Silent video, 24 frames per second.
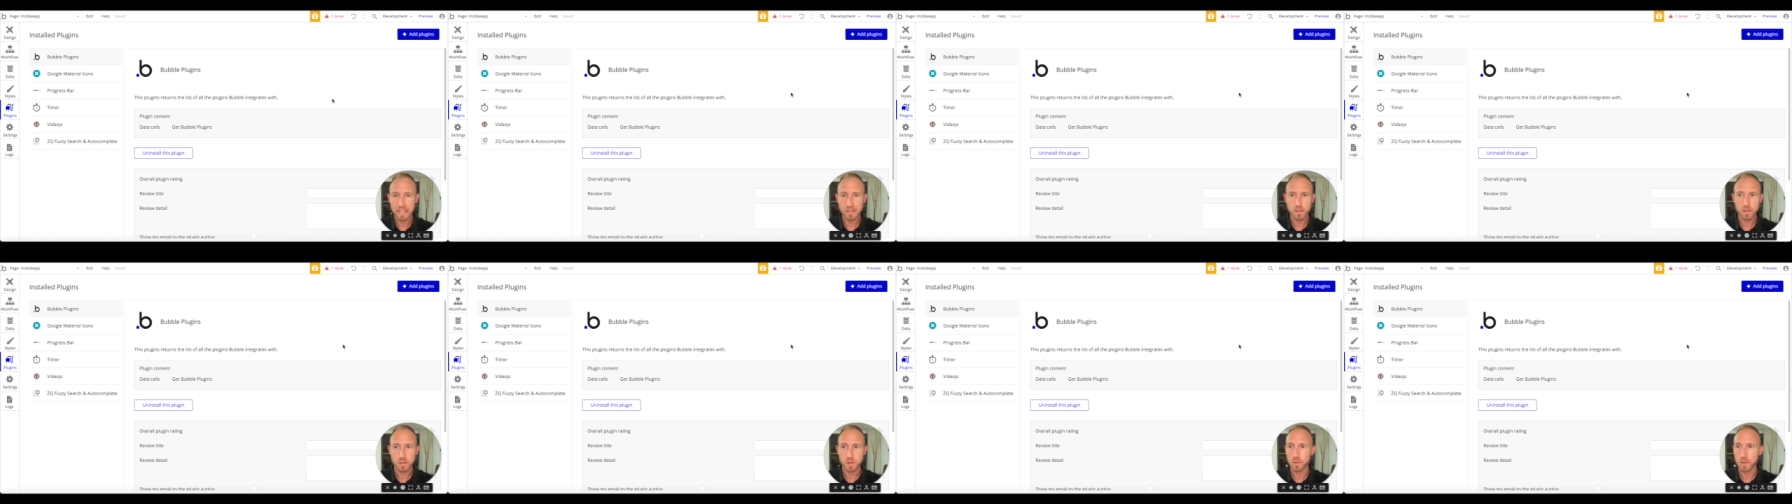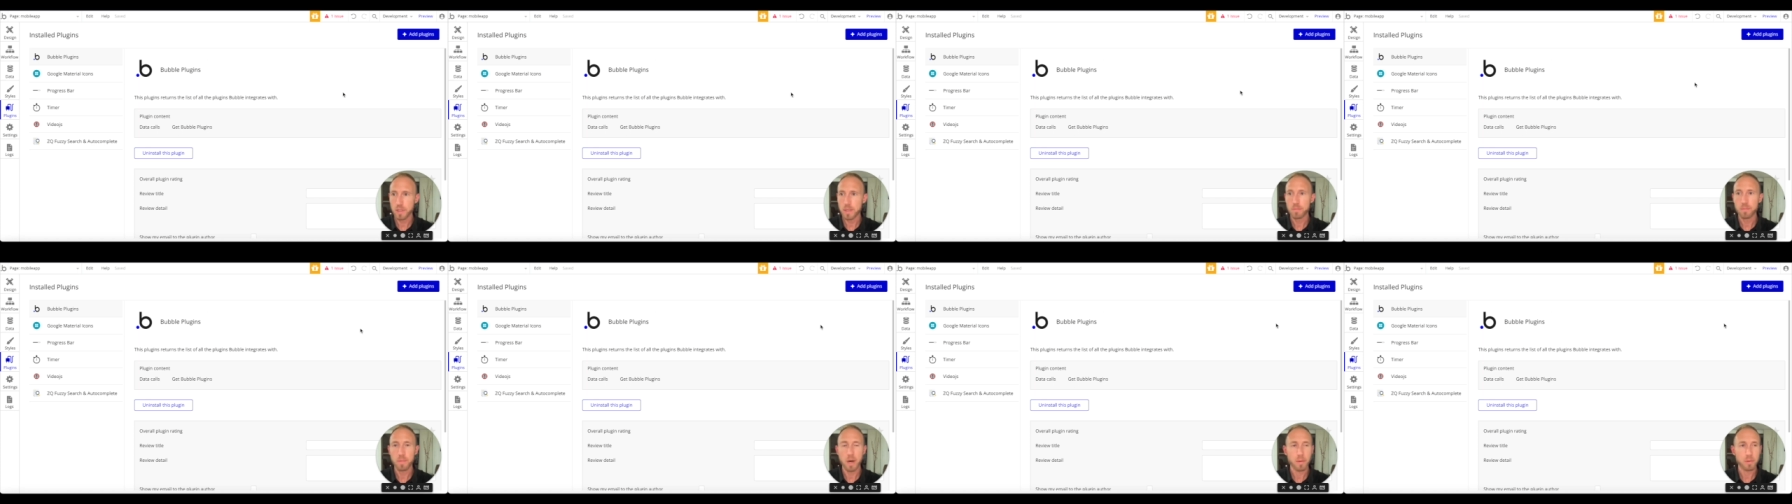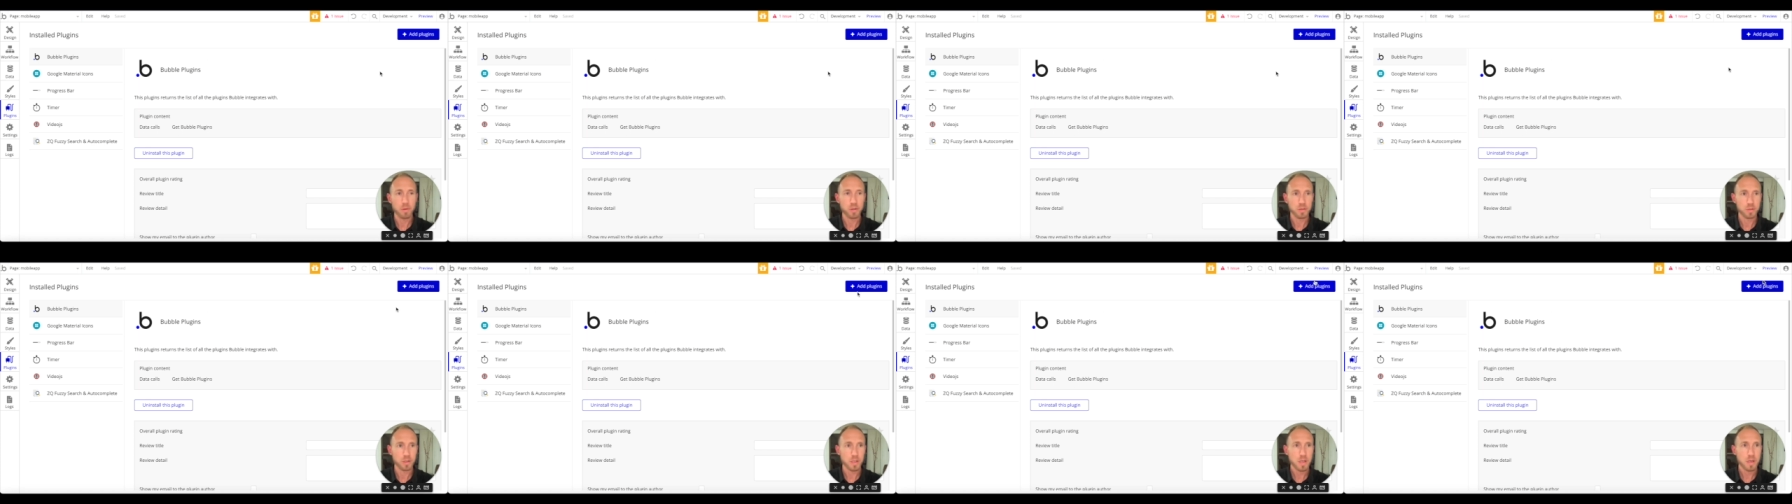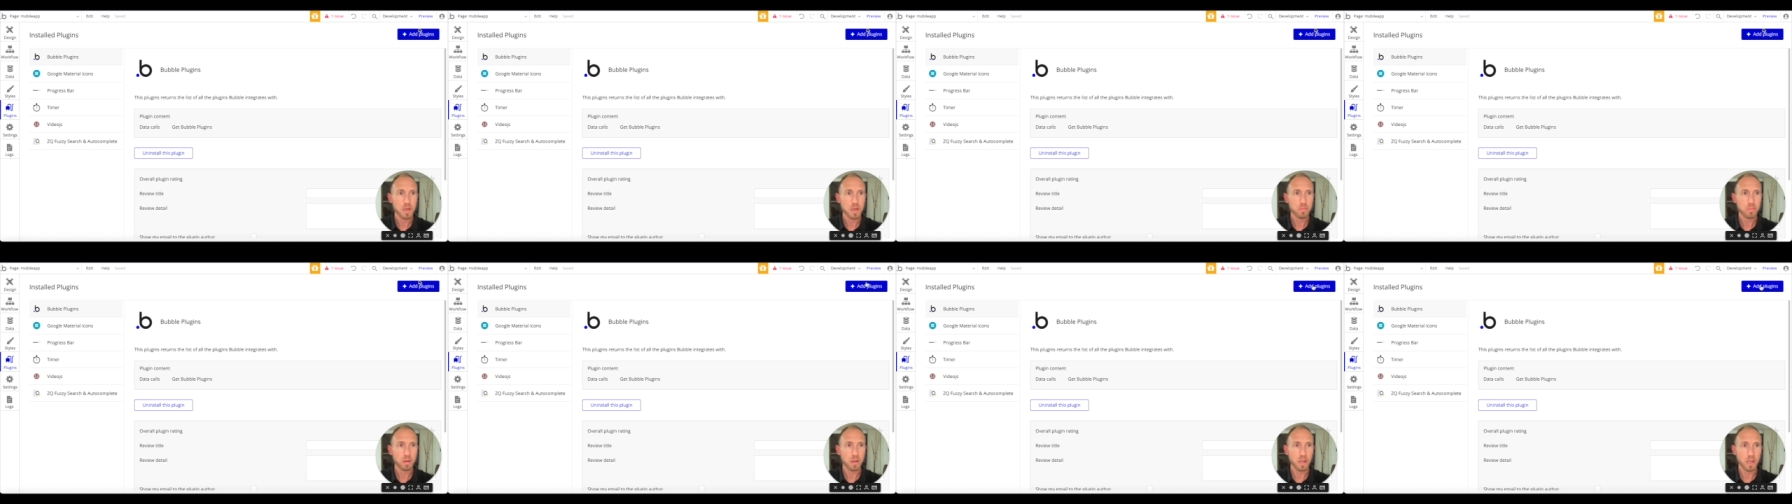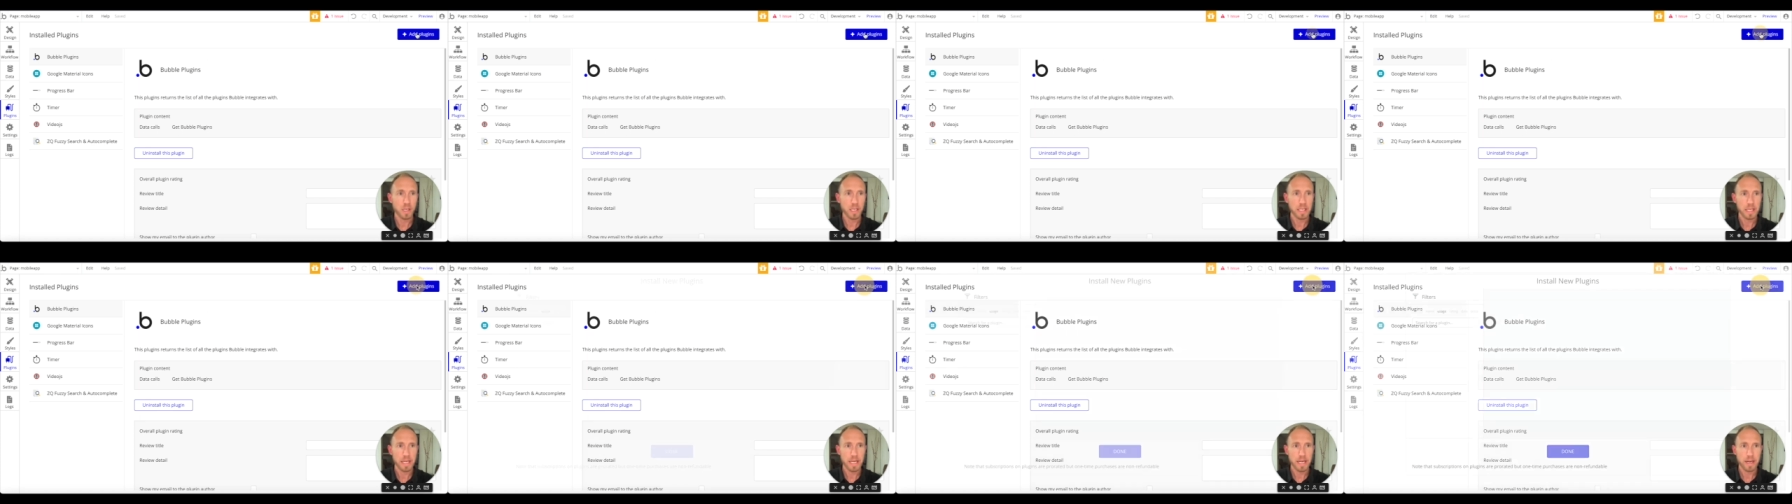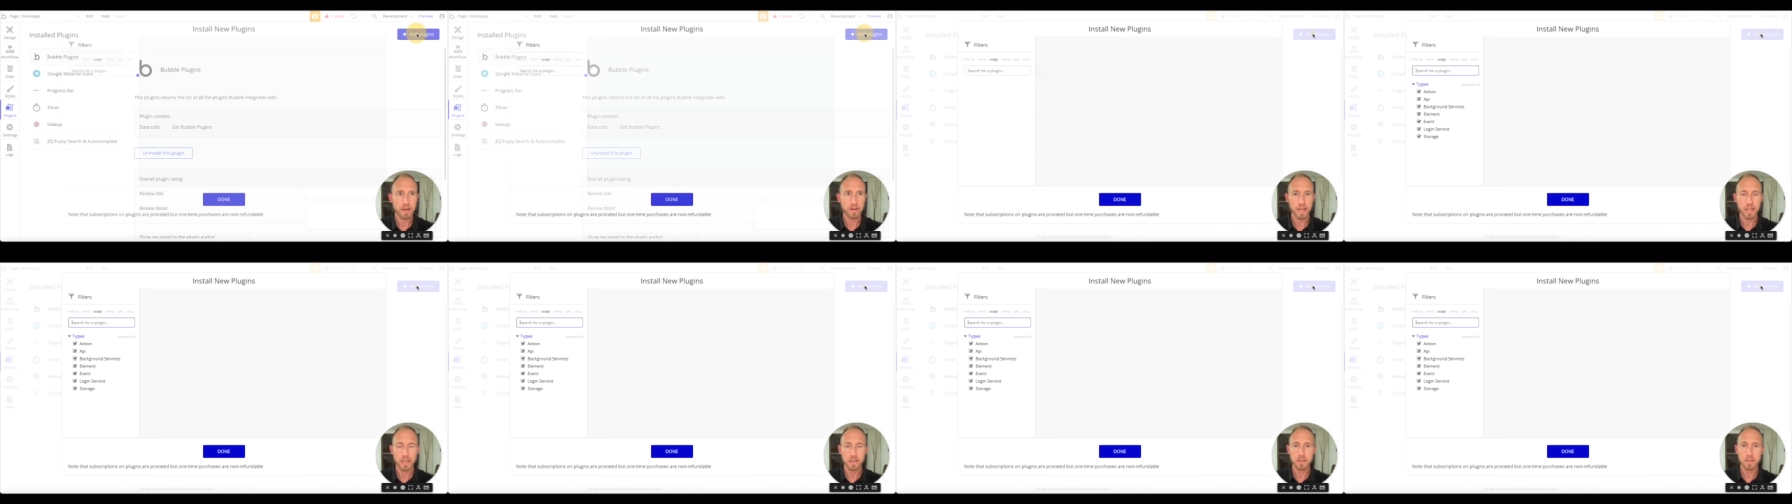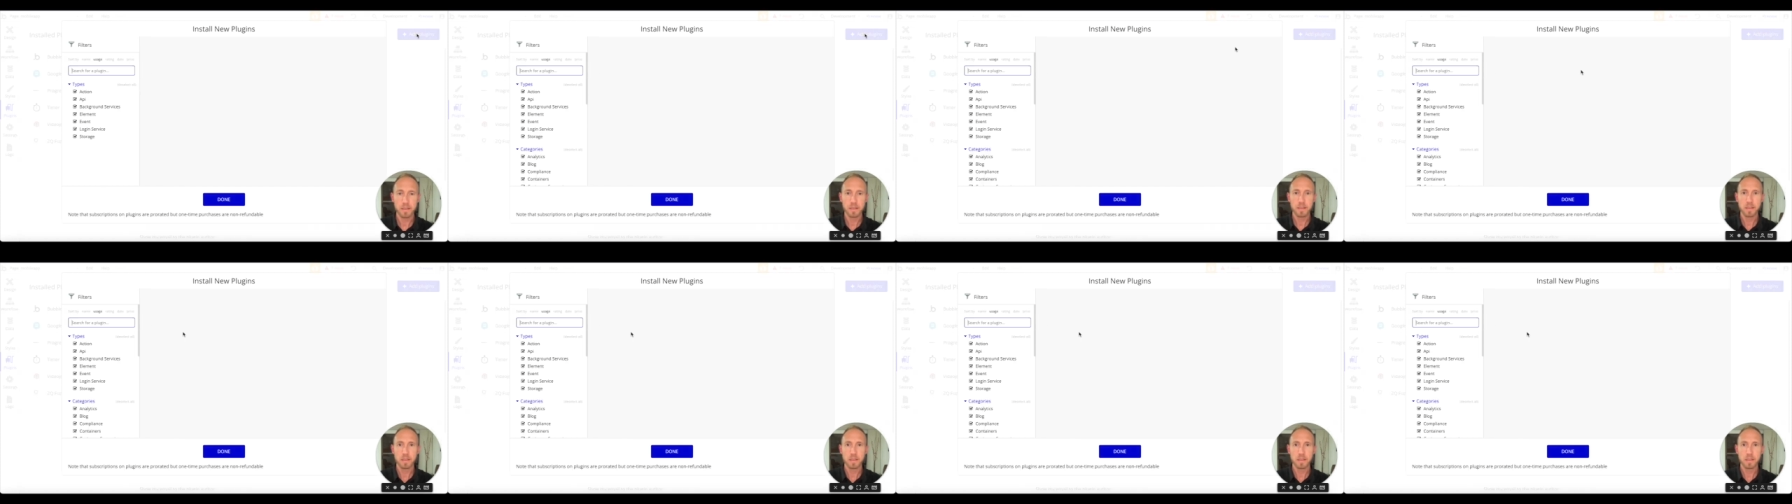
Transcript: to the bubble plugin area